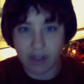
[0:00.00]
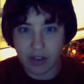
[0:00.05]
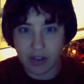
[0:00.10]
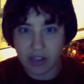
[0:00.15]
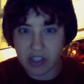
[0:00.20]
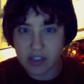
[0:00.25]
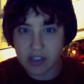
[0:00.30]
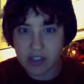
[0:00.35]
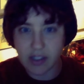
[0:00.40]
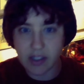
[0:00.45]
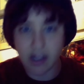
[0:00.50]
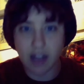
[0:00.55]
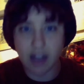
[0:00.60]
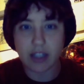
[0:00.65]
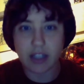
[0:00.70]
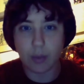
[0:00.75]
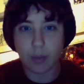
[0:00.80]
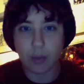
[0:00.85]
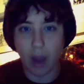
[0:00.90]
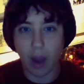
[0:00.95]
very
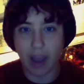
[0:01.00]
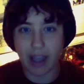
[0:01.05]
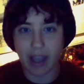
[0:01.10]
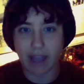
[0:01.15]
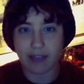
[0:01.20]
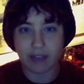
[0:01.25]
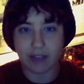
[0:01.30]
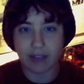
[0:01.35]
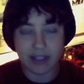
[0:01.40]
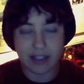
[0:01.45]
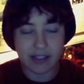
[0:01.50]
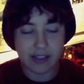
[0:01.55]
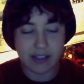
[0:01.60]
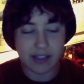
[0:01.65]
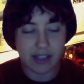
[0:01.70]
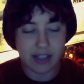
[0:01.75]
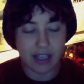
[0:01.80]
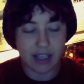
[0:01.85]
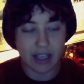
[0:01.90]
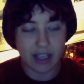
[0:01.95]
solid YA
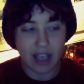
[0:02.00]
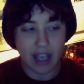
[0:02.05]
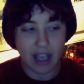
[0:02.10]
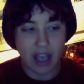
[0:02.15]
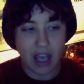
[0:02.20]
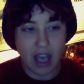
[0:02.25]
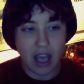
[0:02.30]
fantasy.